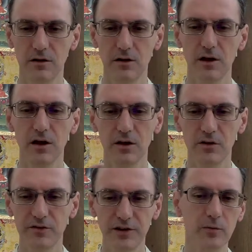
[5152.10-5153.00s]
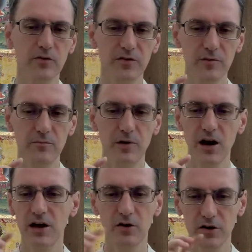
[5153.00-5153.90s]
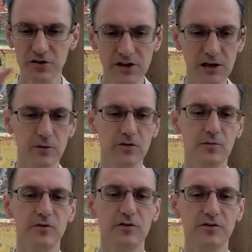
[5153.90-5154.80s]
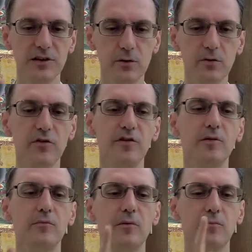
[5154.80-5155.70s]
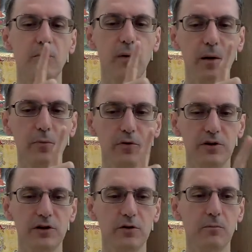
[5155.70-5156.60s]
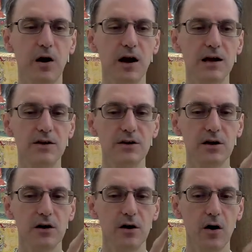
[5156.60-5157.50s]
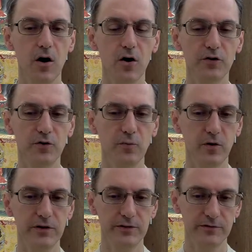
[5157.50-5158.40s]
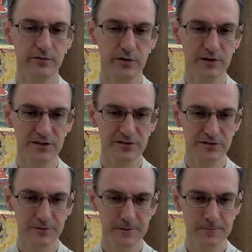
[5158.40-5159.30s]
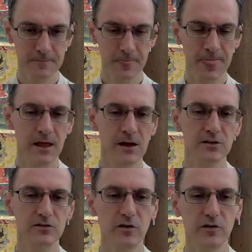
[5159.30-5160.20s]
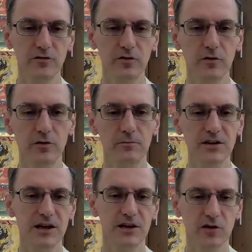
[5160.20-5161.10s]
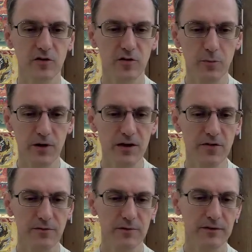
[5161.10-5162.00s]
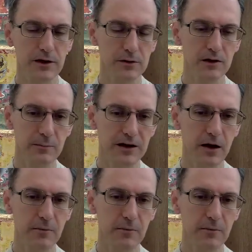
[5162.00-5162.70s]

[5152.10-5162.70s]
You deal with them by not dealing with them. You deal with them by putting your mind on your point of focus. So if you're meditating on the breath, and that's going to be our main